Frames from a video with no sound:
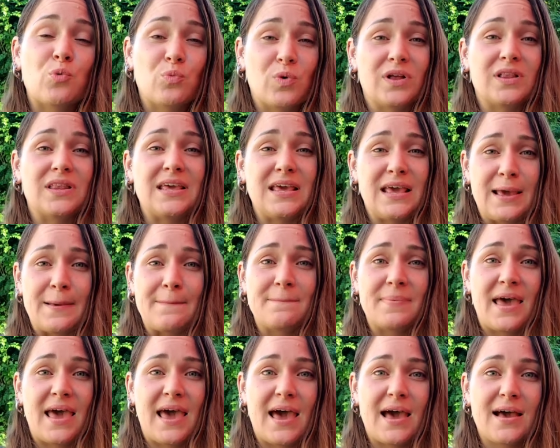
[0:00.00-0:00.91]
really
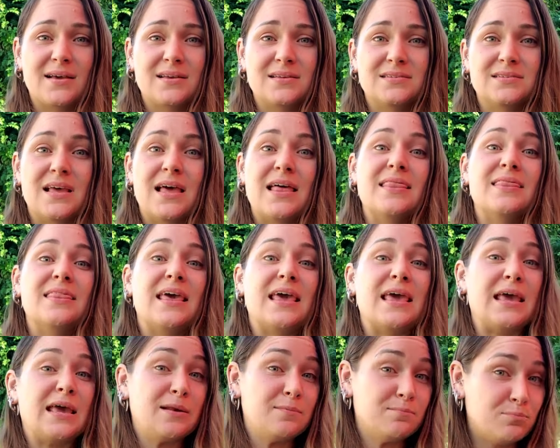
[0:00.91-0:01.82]
impacts the
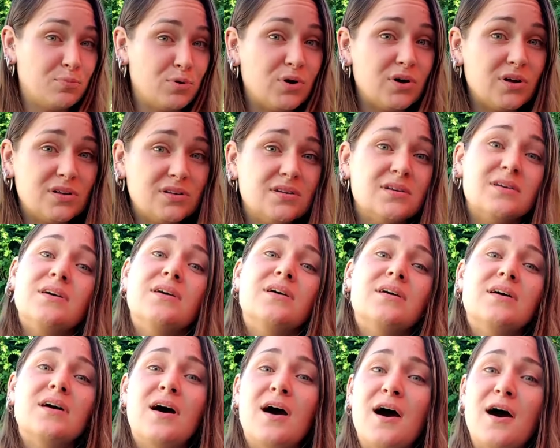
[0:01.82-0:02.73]
input
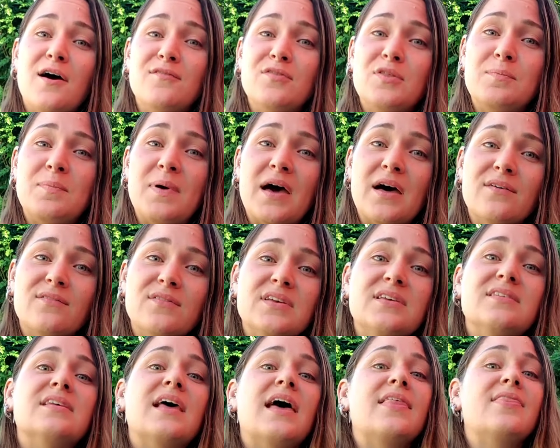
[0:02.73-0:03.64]
of the
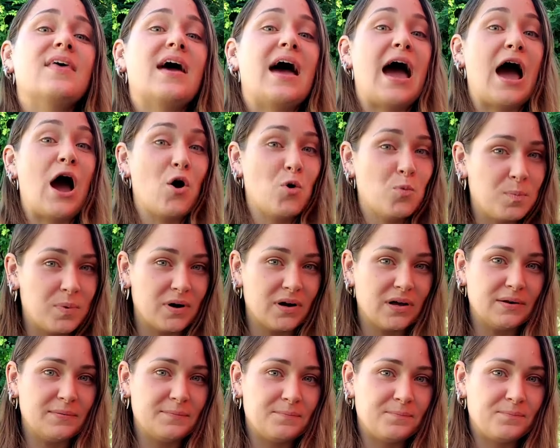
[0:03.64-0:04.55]
pelvis and the output